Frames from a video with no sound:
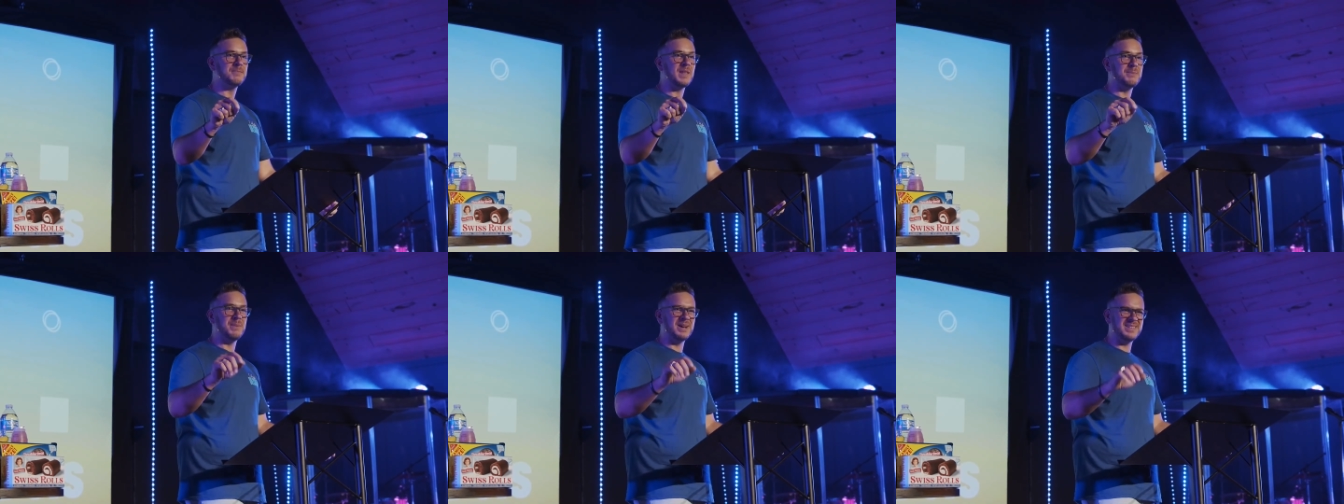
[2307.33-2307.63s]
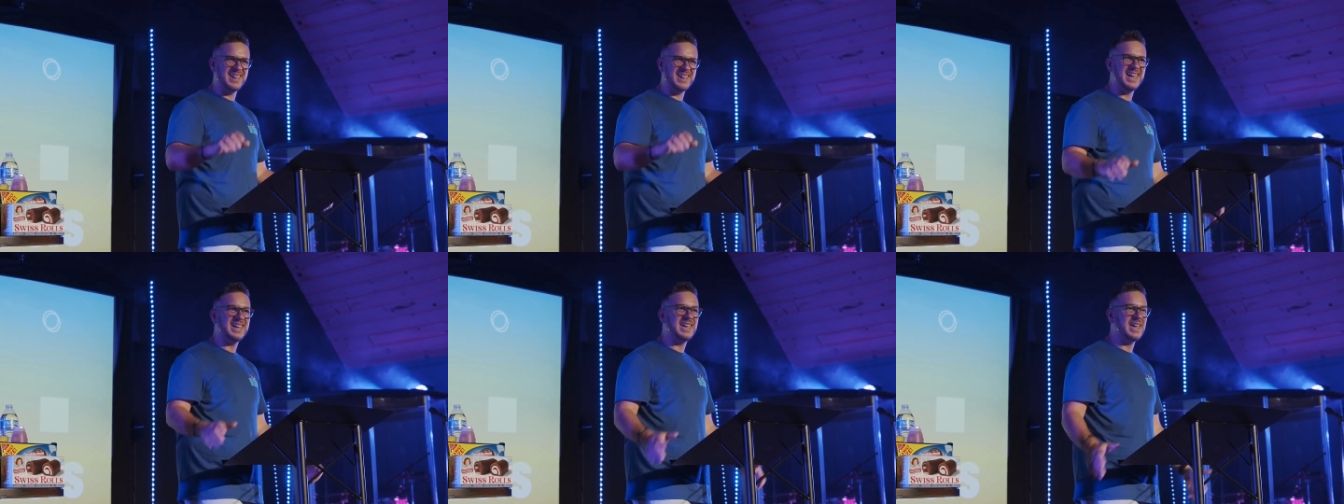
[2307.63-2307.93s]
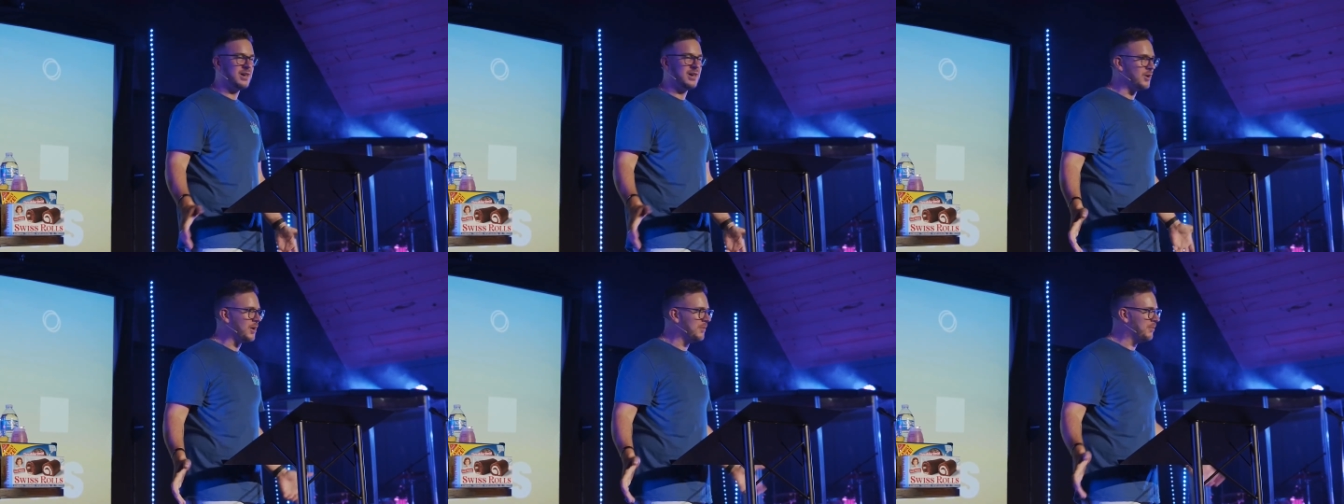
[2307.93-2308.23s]
by
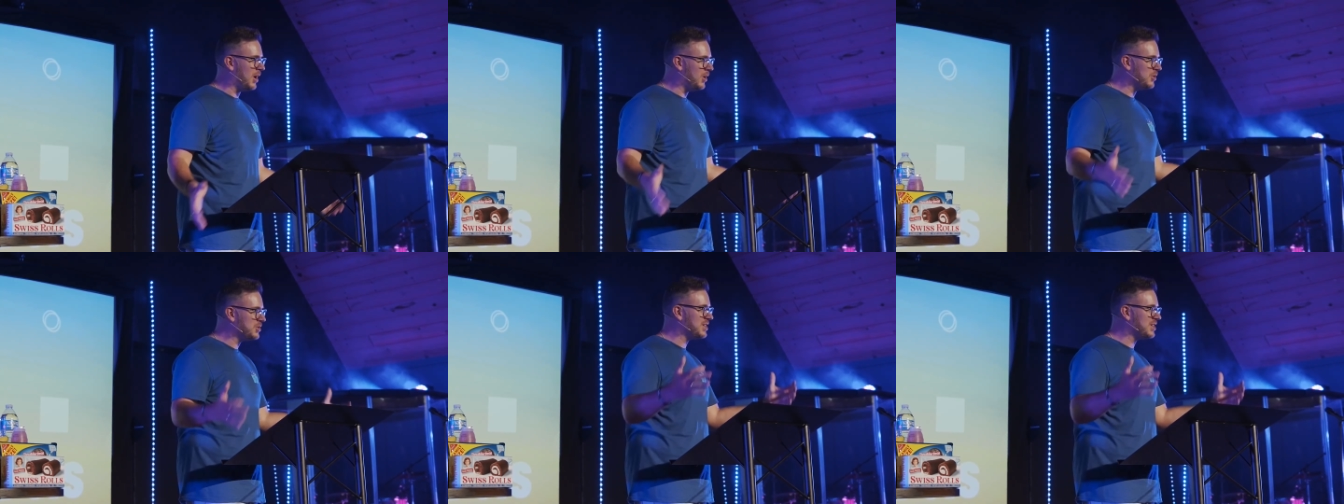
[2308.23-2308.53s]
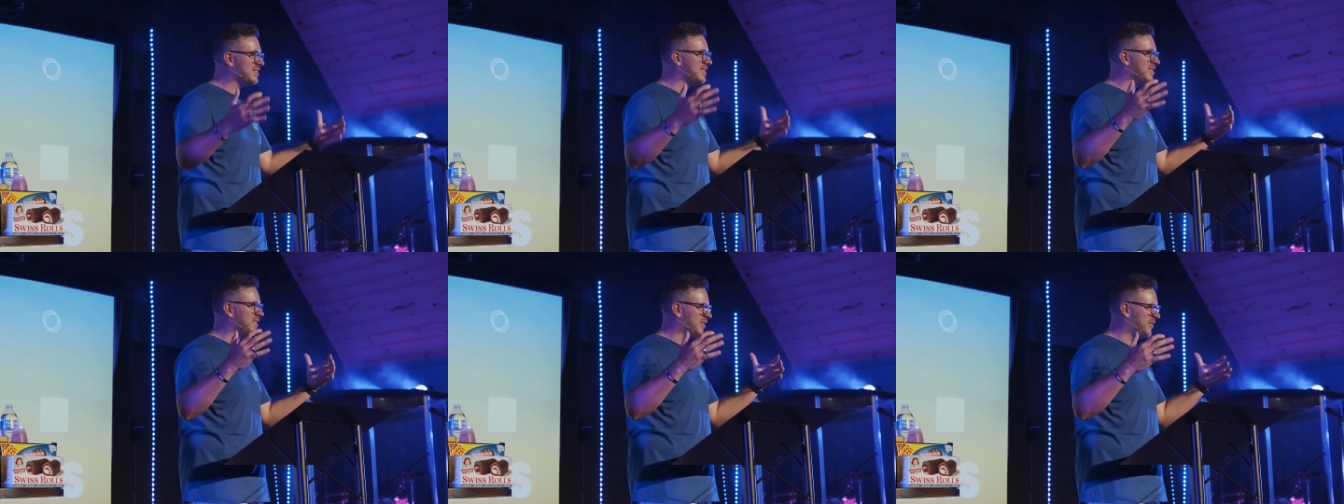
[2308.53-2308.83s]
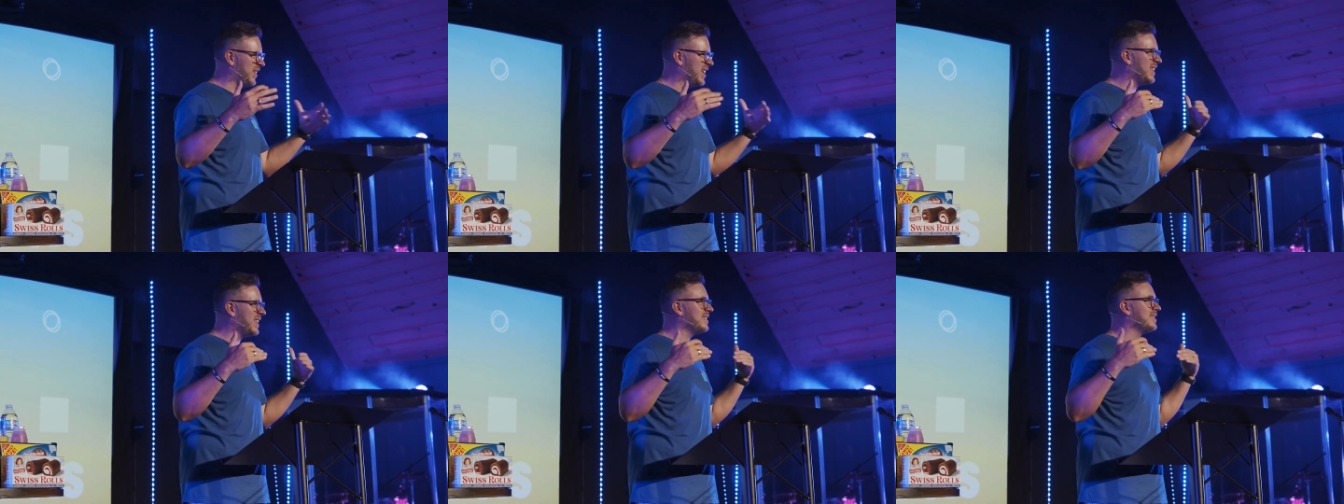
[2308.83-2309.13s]
taking your emotions and your
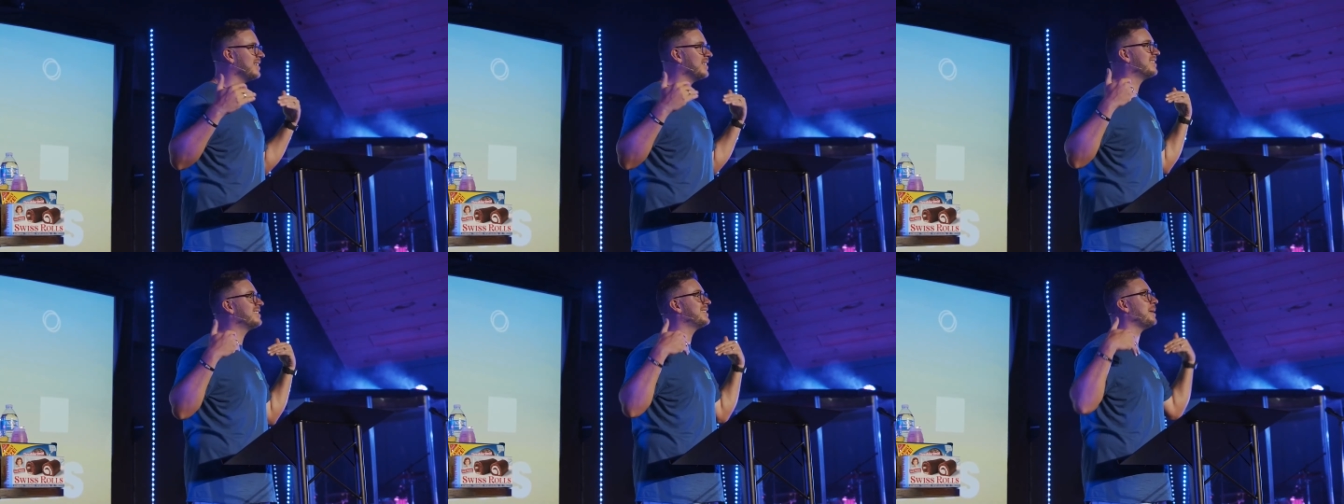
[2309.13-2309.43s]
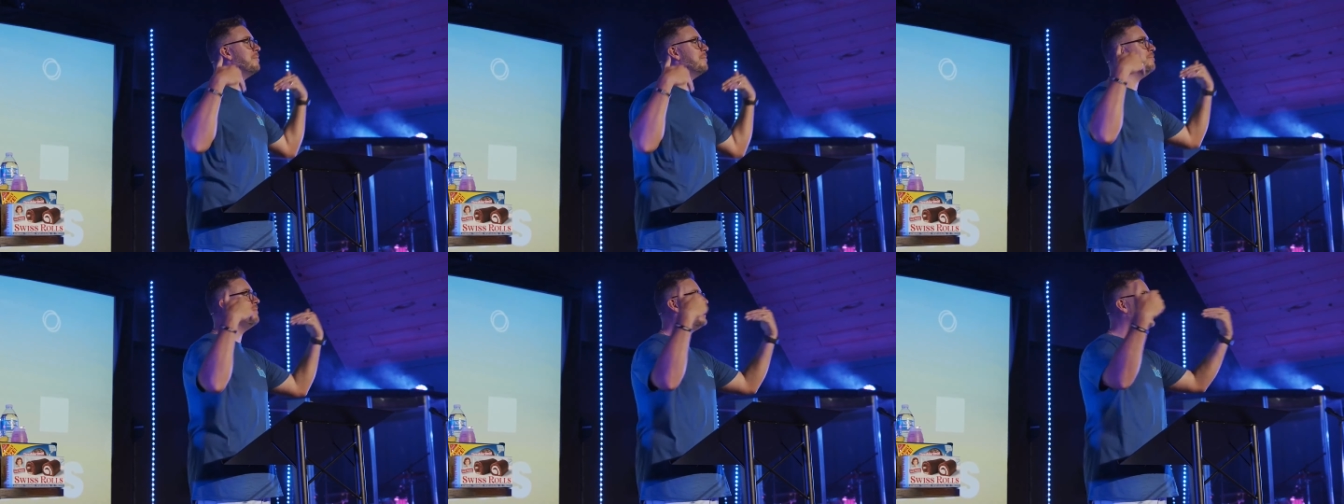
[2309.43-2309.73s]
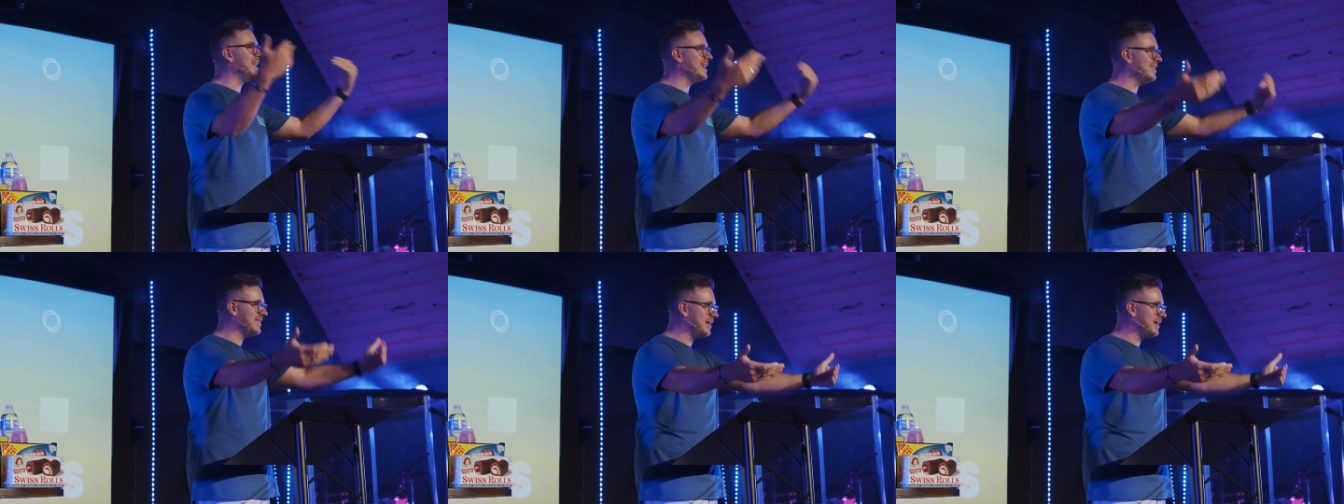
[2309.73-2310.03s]
feelings and
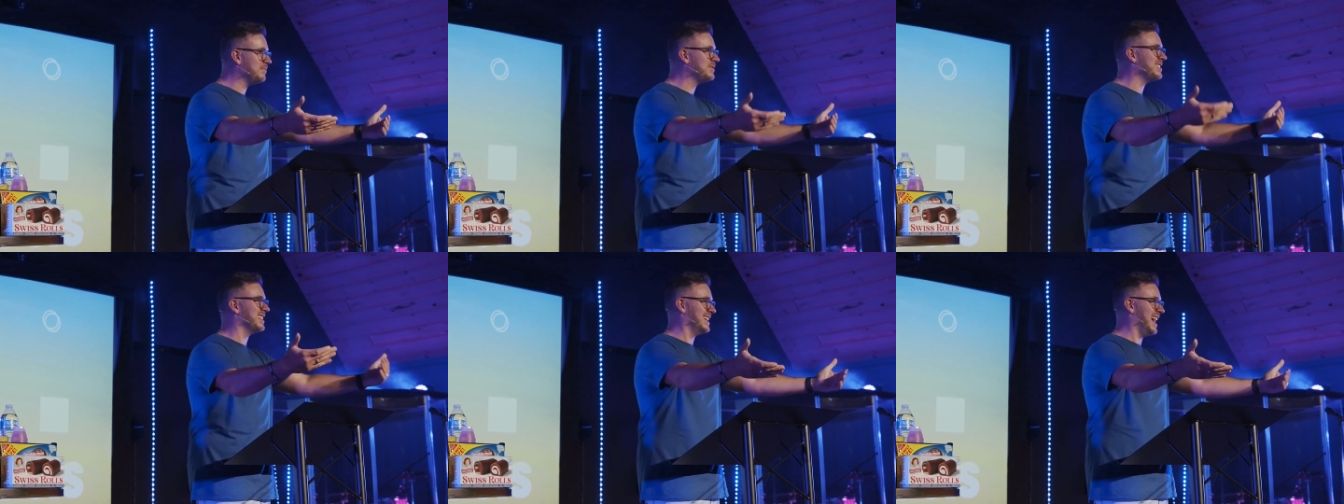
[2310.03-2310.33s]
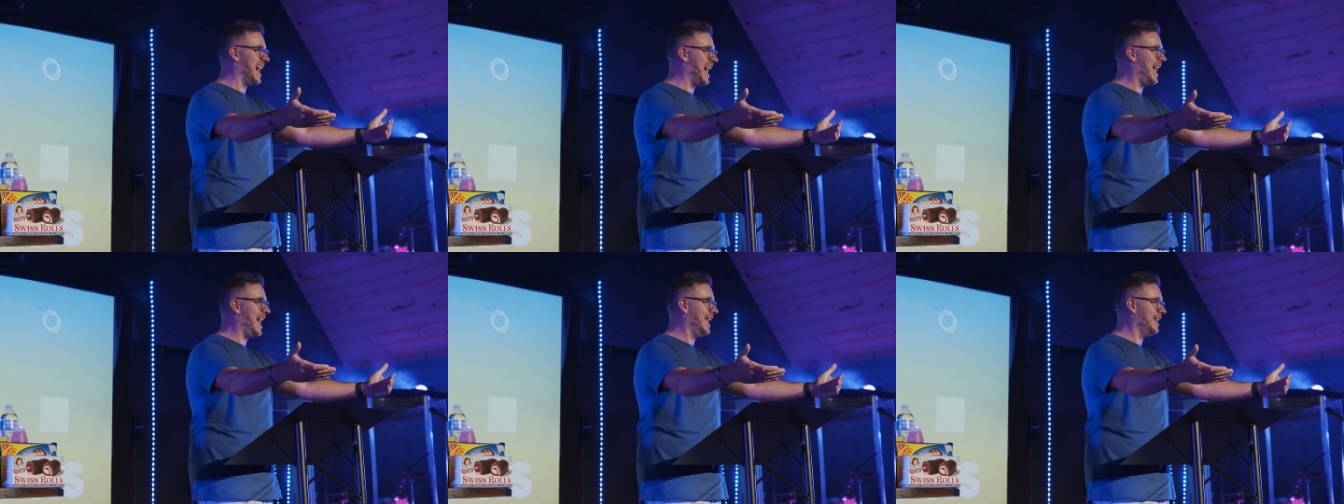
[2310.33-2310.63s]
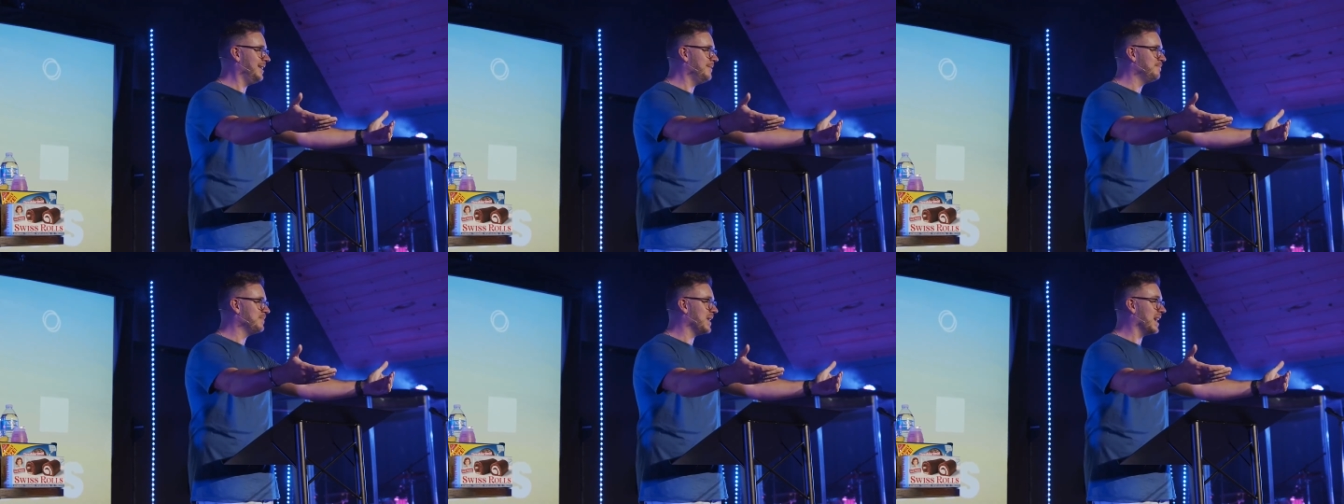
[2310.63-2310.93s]
submitting them to God